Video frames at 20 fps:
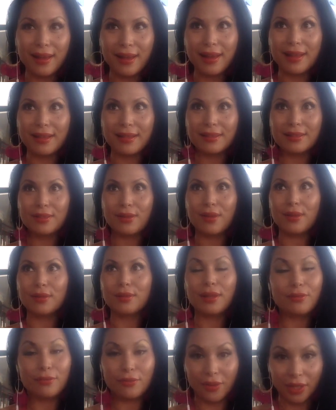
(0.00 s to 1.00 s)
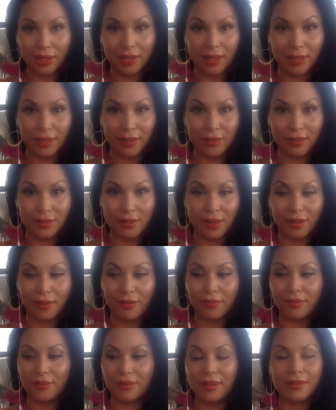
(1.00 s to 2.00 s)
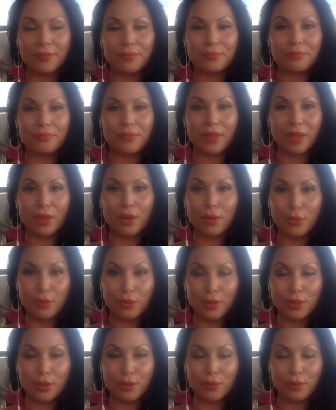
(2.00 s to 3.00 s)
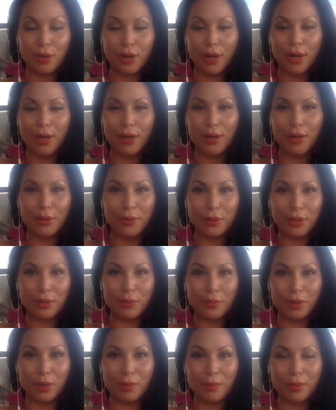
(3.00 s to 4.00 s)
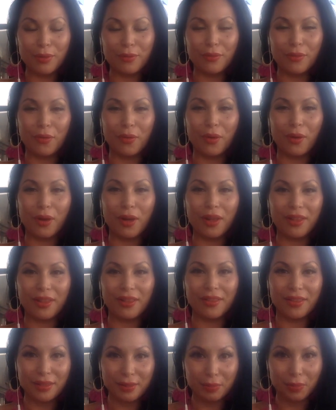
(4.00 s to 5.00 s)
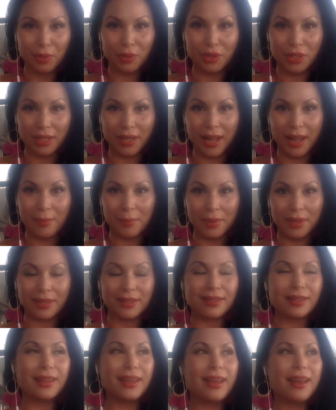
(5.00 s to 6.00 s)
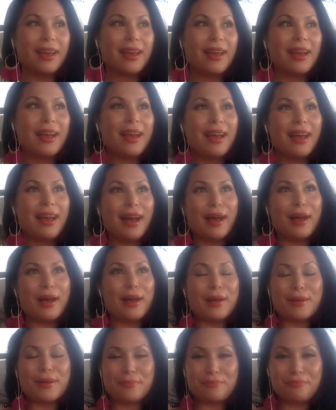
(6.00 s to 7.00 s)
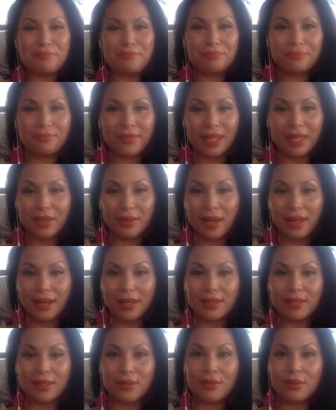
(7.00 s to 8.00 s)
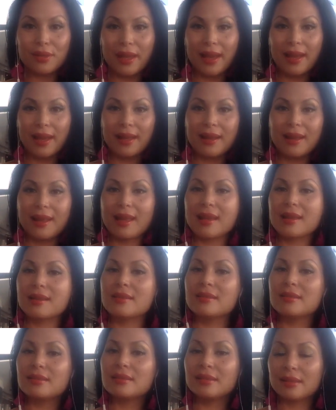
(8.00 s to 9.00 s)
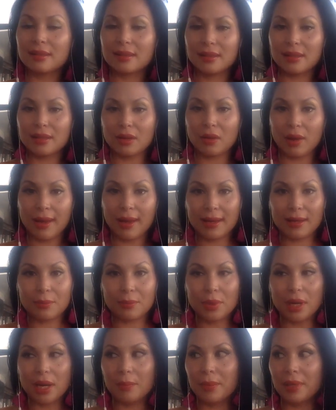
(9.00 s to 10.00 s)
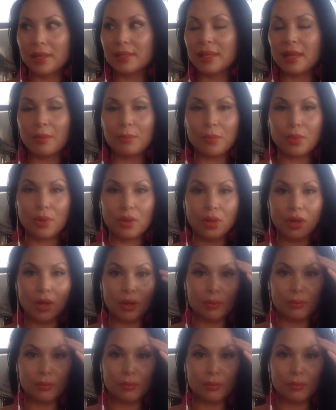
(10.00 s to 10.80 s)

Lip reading: It's called unfucking yourself. Who you were before all of this bullshit happened. You got to do that. And, I had a prime example